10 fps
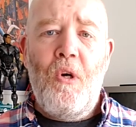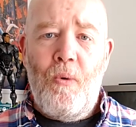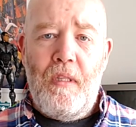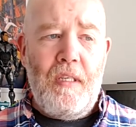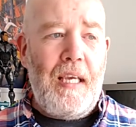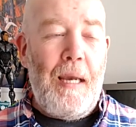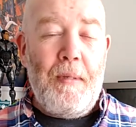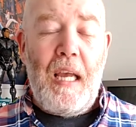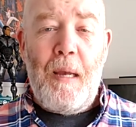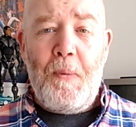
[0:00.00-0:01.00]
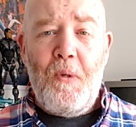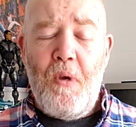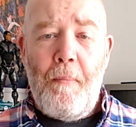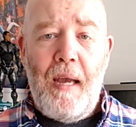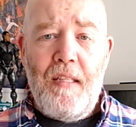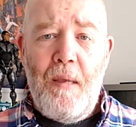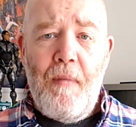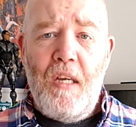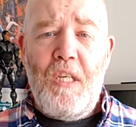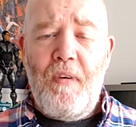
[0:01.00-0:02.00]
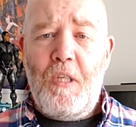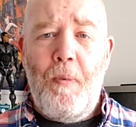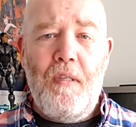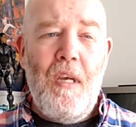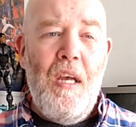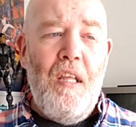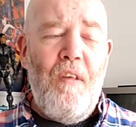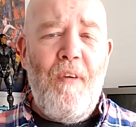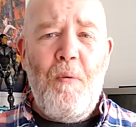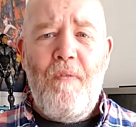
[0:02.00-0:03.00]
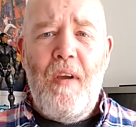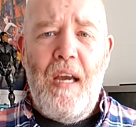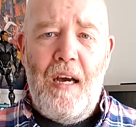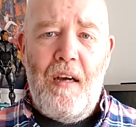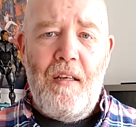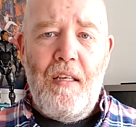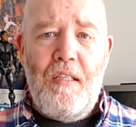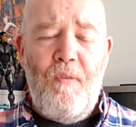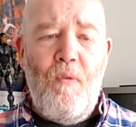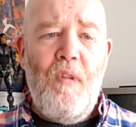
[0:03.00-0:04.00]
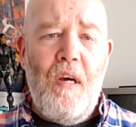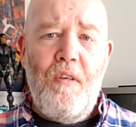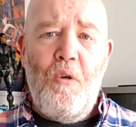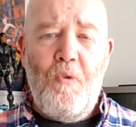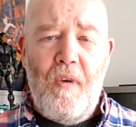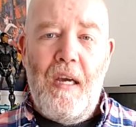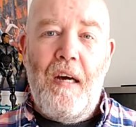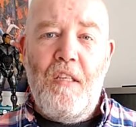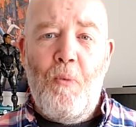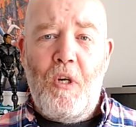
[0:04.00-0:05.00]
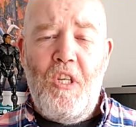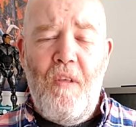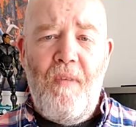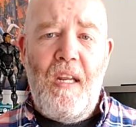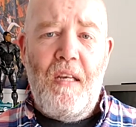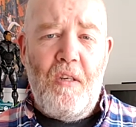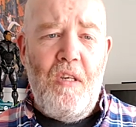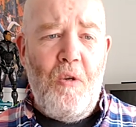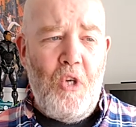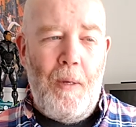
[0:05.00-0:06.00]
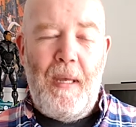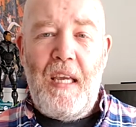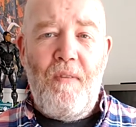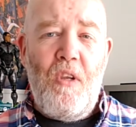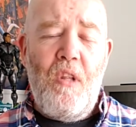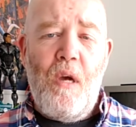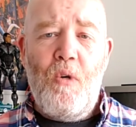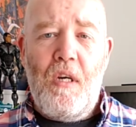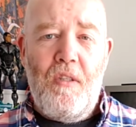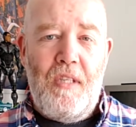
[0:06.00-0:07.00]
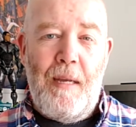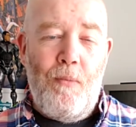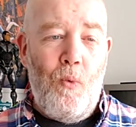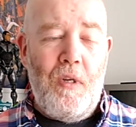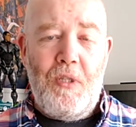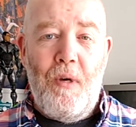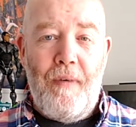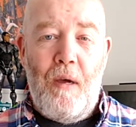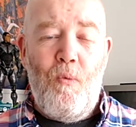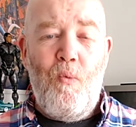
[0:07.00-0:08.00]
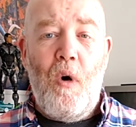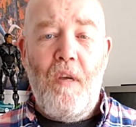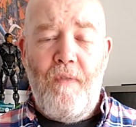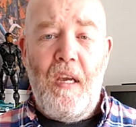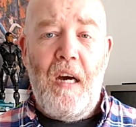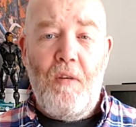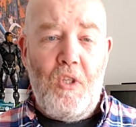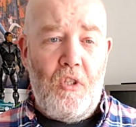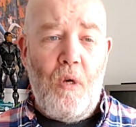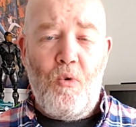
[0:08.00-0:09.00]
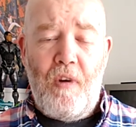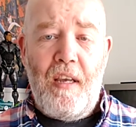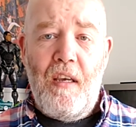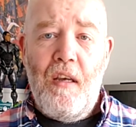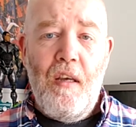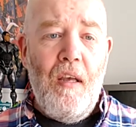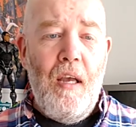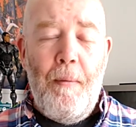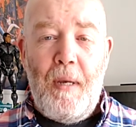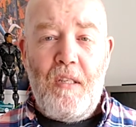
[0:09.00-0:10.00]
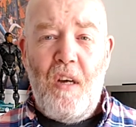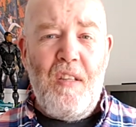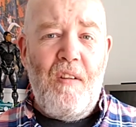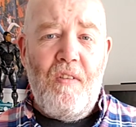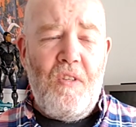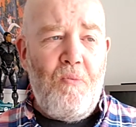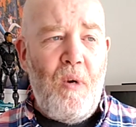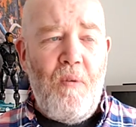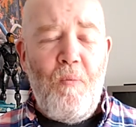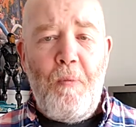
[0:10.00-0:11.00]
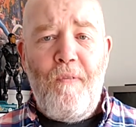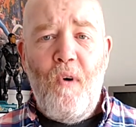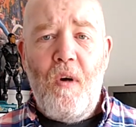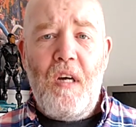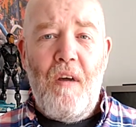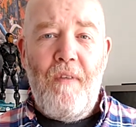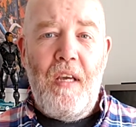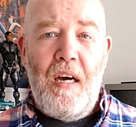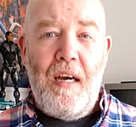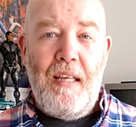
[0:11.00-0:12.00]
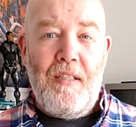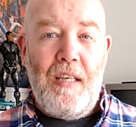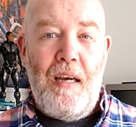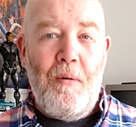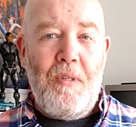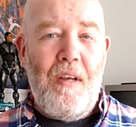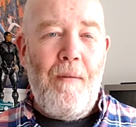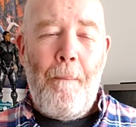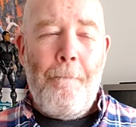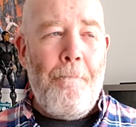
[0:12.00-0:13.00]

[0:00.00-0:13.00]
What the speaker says: cool in this game. It's absolutely amazing. The immersive experience. The thing with VR is if you've not used VR and you're watching the videos on YouTube, they give you no concept whatsoever of why VR is so great. Because I didn't. Before I got a VR headset, I was like,